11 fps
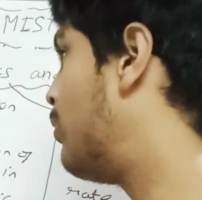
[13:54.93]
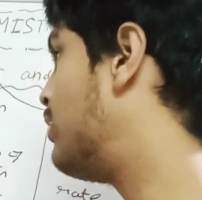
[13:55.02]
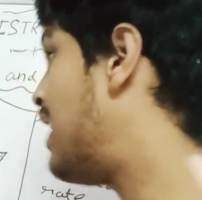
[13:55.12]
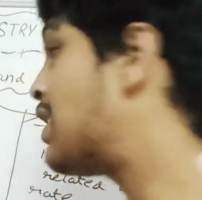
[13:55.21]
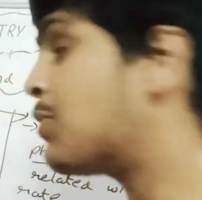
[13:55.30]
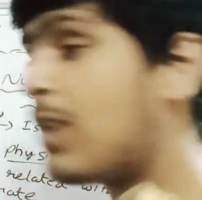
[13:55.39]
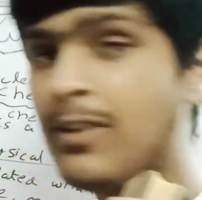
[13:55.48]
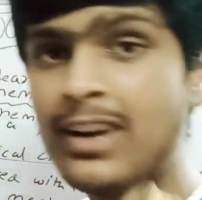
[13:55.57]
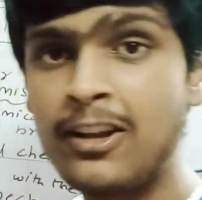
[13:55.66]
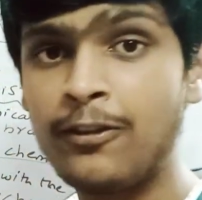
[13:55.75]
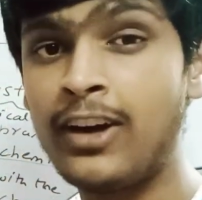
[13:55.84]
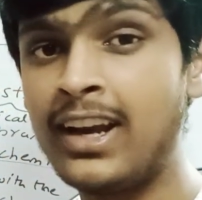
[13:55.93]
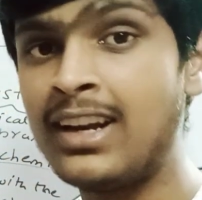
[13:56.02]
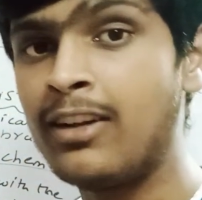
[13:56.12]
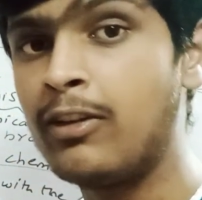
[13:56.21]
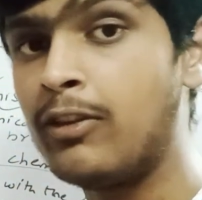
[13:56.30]
That's why we
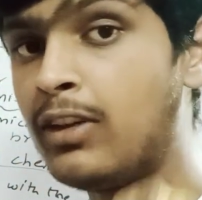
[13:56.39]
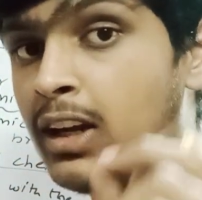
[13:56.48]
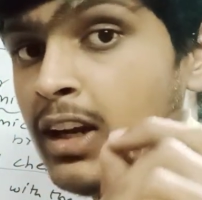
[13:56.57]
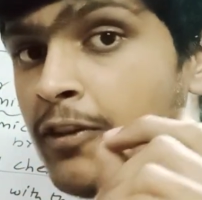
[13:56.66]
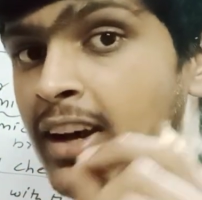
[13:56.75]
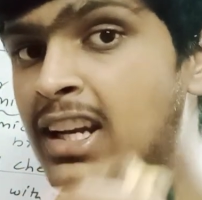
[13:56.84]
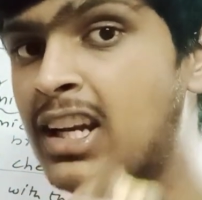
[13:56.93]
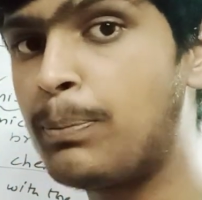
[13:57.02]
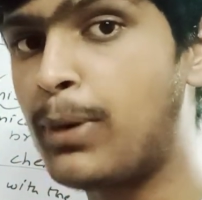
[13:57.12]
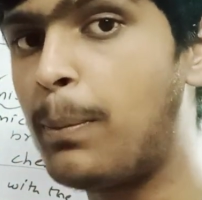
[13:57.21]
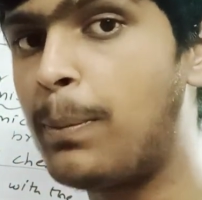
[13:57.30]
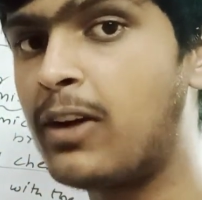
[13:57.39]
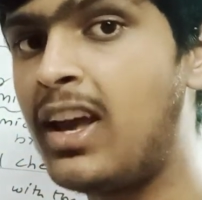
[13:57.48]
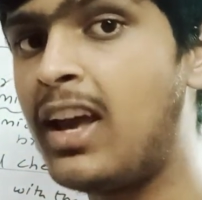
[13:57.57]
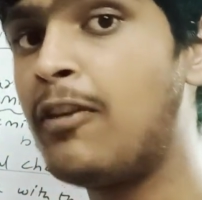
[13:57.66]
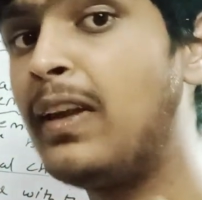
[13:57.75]
define in a proper
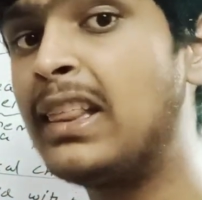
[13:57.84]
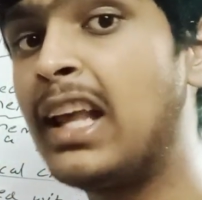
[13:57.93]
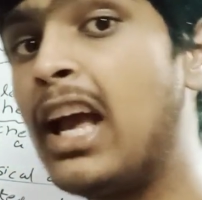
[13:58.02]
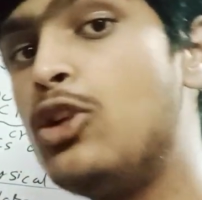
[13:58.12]
way with